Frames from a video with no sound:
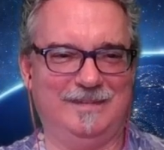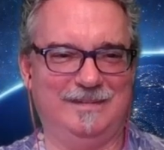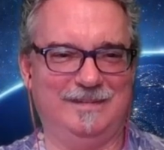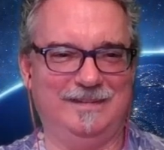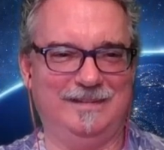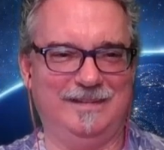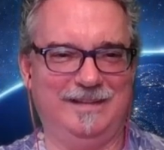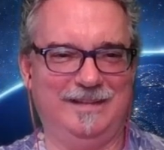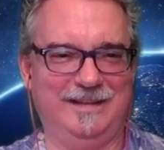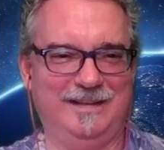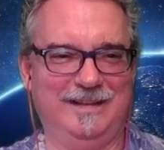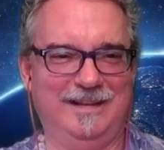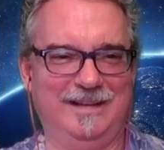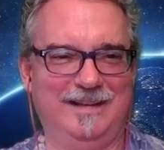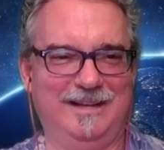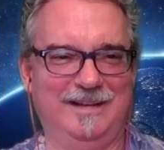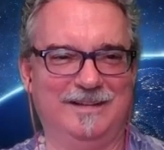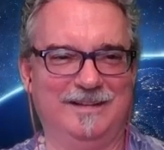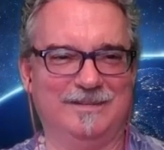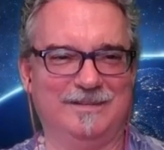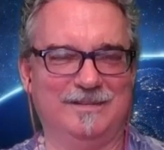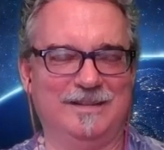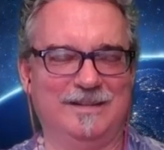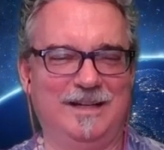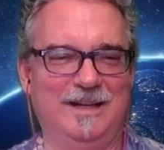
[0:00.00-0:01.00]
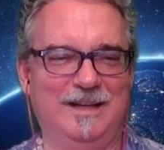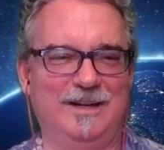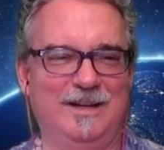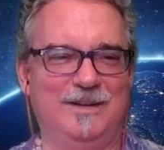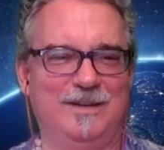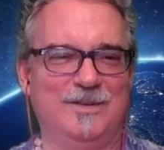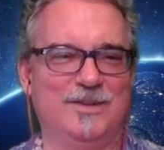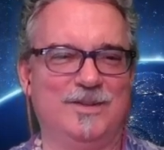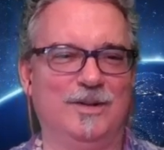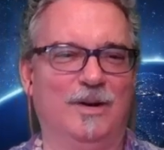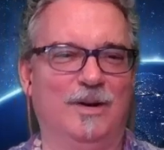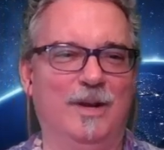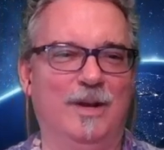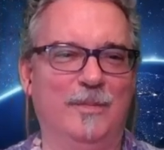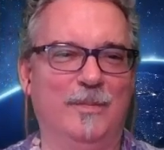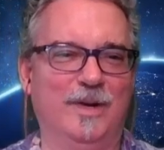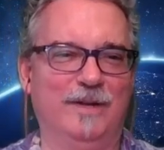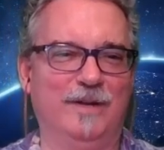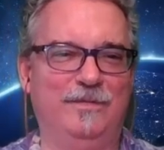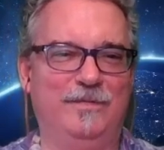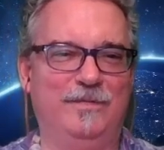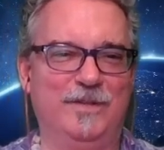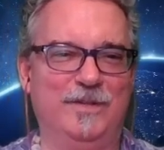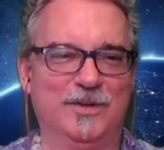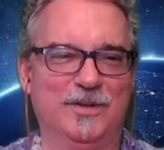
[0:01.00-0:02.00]
Yeah. So I'm going
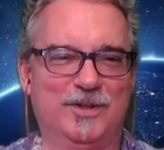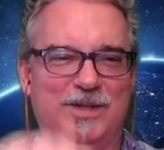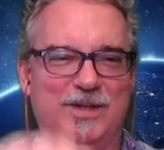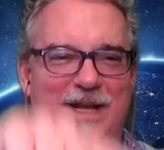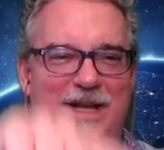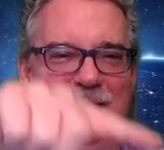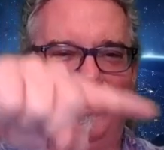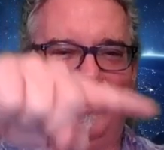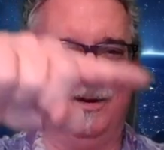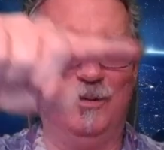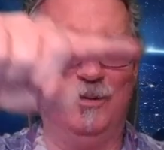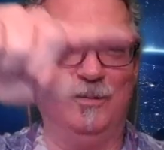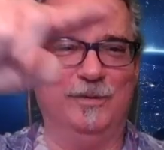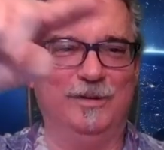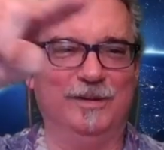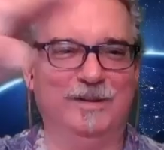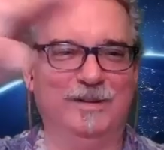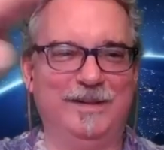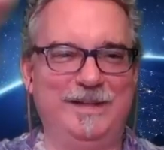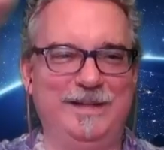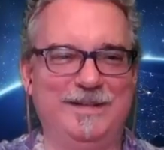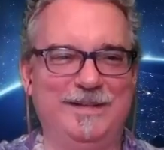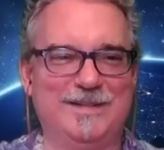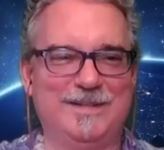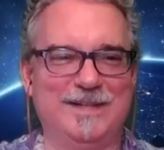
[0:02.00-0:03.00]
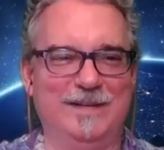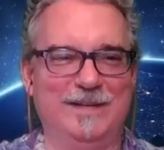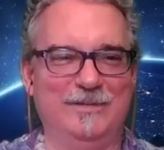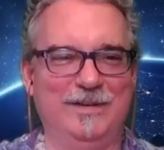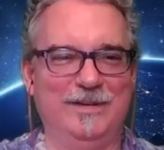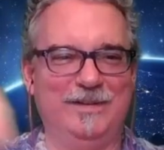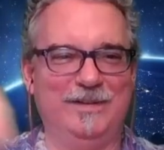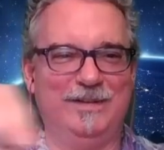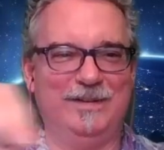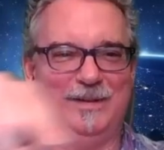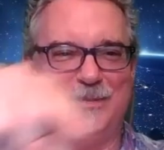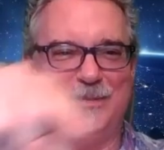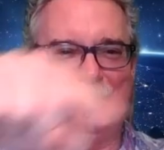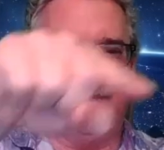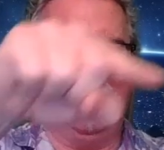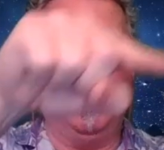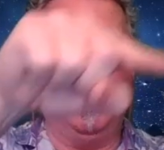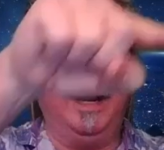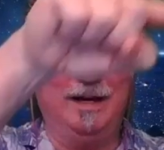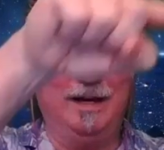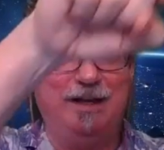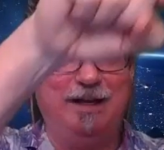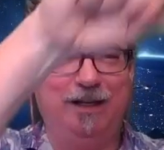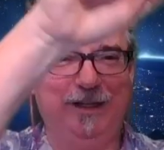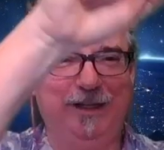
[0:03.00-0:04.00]
to fish out or release everything
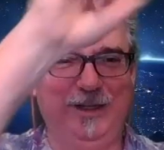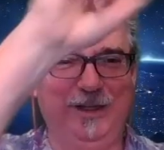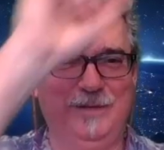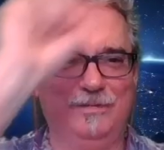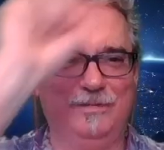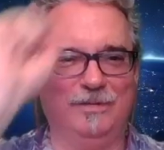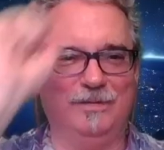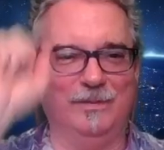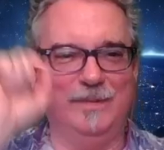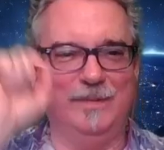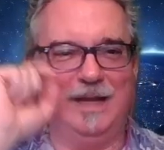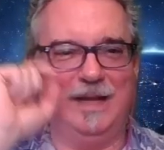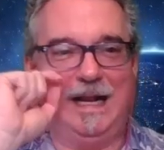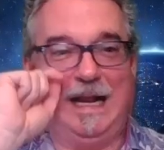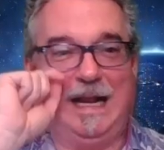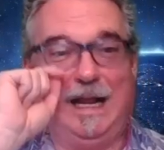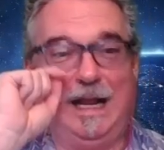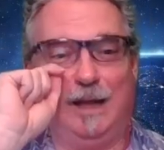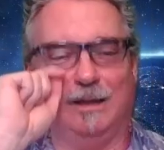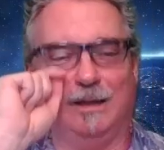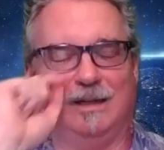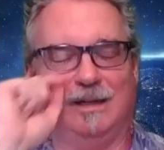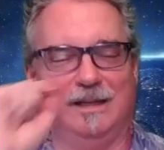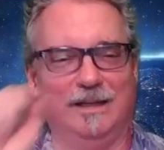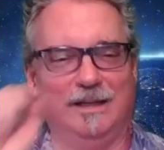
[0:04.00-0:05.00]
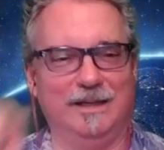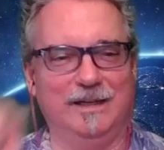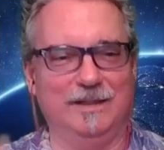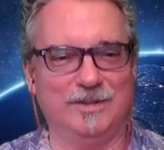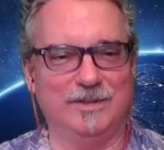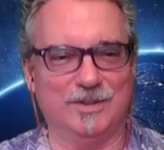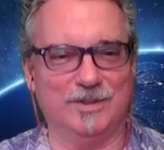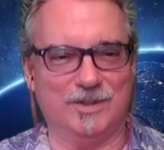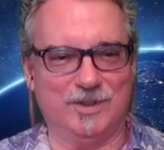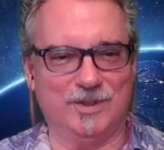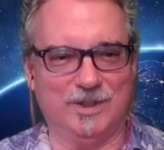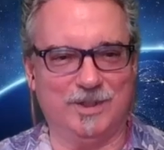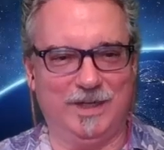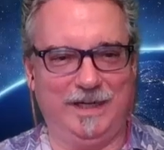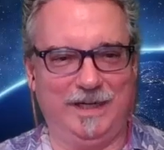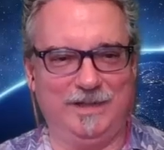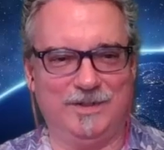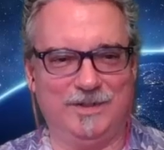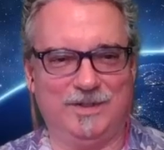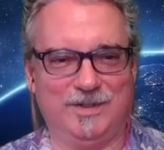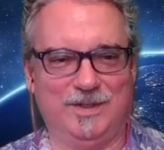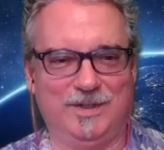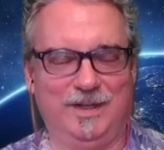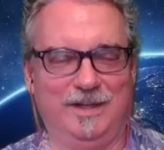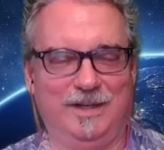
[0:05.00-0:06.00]
blocking you from that. And I just
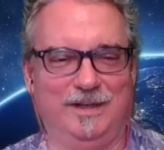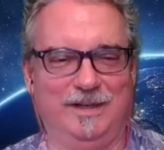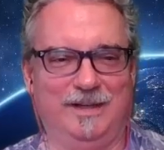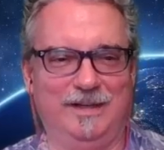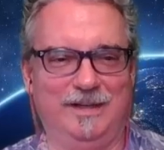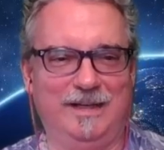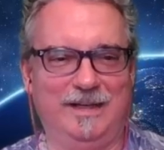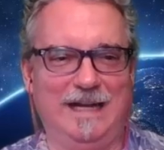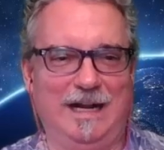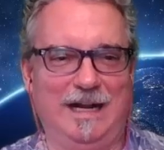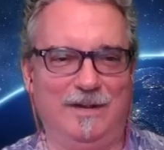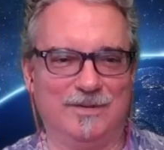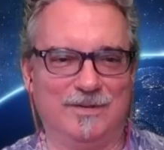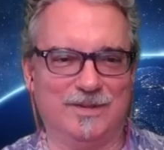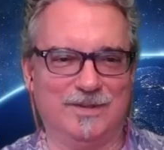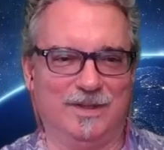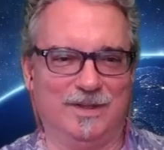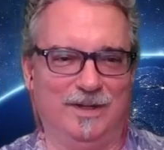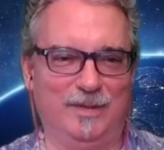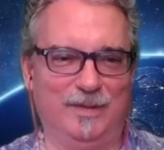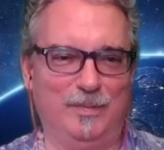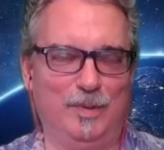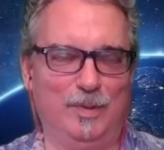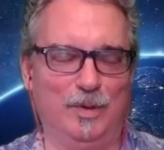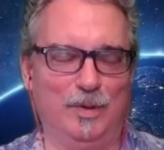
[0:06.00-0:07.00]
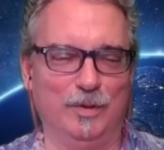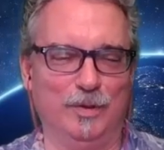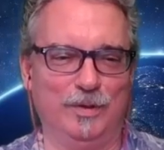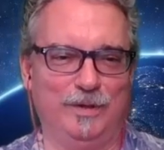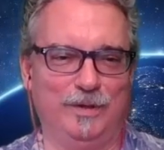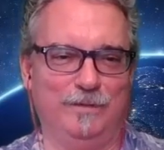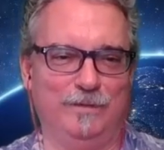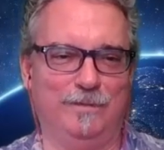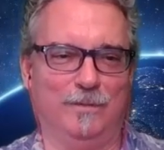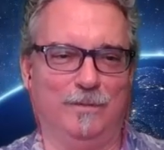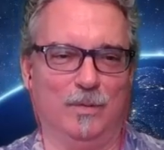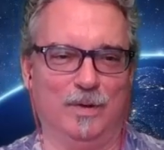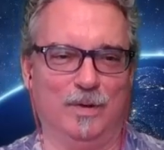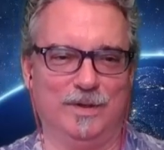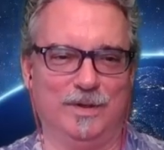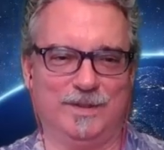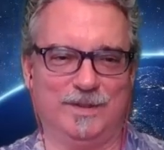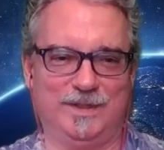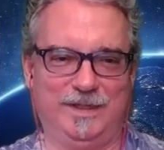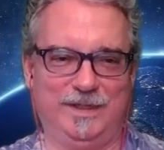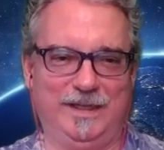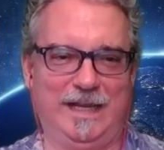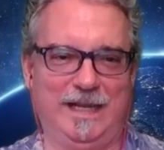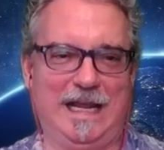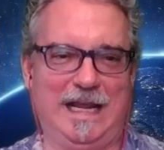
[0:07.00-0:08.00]
changed it. And now it's going to pull you forward
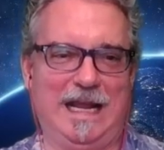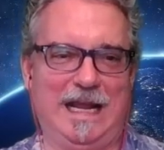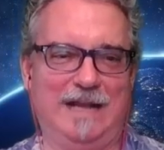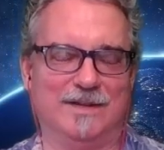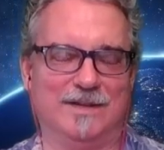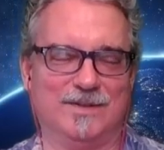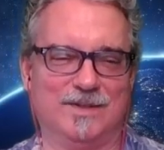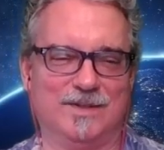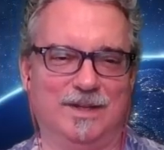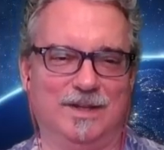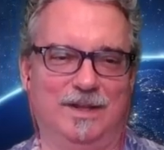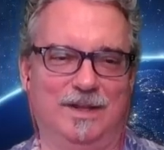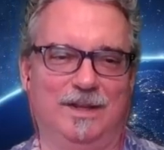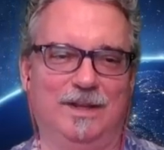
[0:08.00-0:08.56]
to yes.